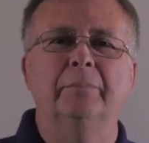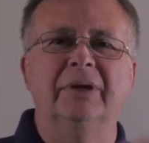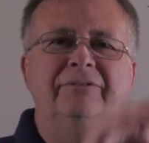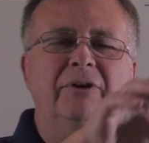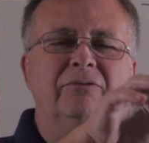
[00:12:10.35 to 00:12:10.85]

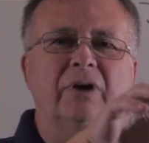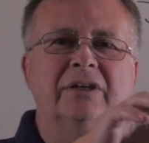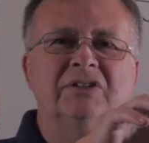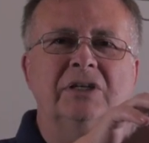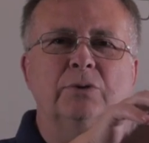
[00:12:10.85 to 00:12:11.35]
But if you've got
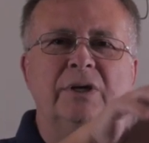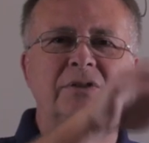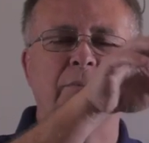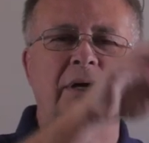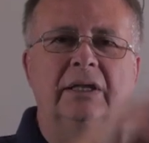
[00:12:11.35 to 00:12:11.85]
a
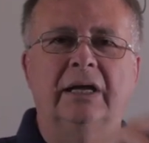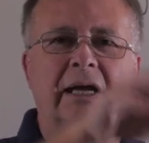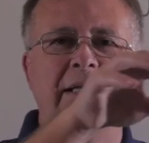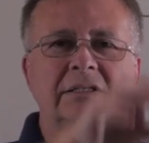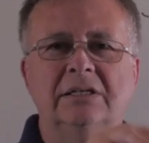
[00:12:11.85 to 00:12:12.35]
situation where the
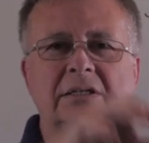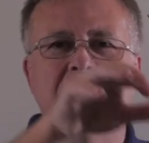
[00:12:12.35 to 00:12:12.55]
hands are